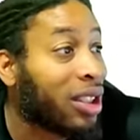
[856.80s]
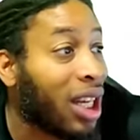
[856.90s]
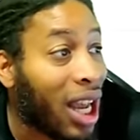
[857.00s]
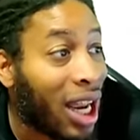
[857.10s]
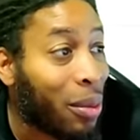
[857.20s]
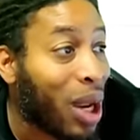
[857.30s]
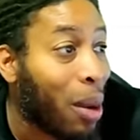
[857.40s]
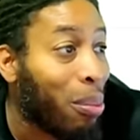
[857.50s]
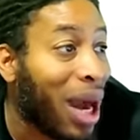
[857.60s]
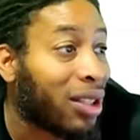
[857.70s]
said, hey
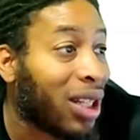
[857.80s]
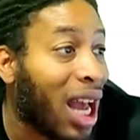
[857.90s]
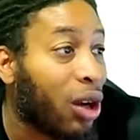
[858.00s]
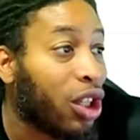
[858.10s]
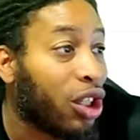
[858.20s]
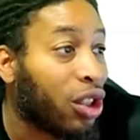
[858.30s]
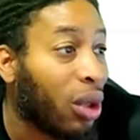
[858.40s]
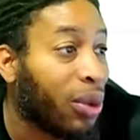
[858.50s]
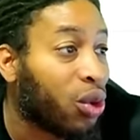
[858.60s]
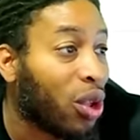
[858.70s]
man, bots are out here
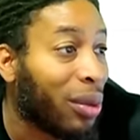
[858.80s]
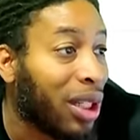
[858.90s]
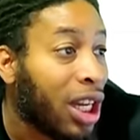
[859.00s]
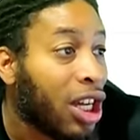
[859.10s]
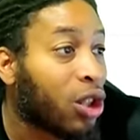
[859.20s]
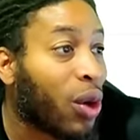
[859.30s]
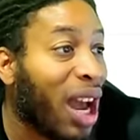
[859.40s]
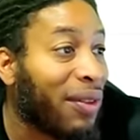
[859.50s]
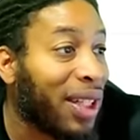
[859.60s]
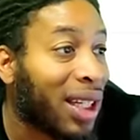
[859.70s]
double dribbling,
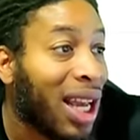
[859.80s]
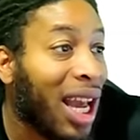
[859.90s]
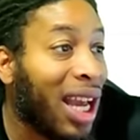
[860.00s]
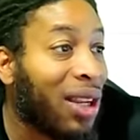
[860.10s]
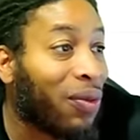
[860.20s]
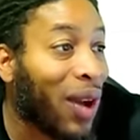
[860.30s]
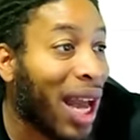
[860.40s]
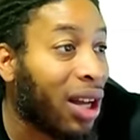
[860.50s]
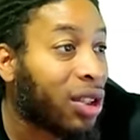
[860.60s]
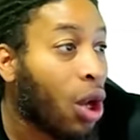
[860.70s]
traveling eight
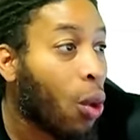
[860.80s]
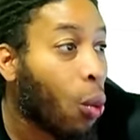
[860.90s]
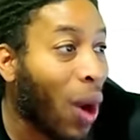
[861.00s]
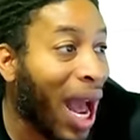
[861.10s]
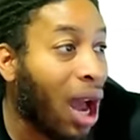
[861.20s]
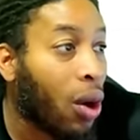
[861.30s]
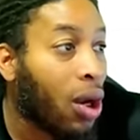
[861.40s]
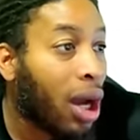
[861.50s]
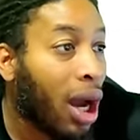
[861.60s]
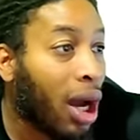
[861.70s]
fouls while
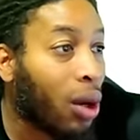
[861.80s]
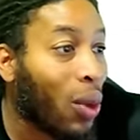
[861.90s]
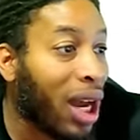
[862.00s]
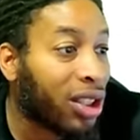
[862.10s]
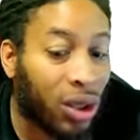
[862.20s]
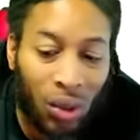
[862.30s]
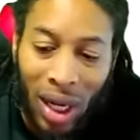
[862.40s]
uh, while shooting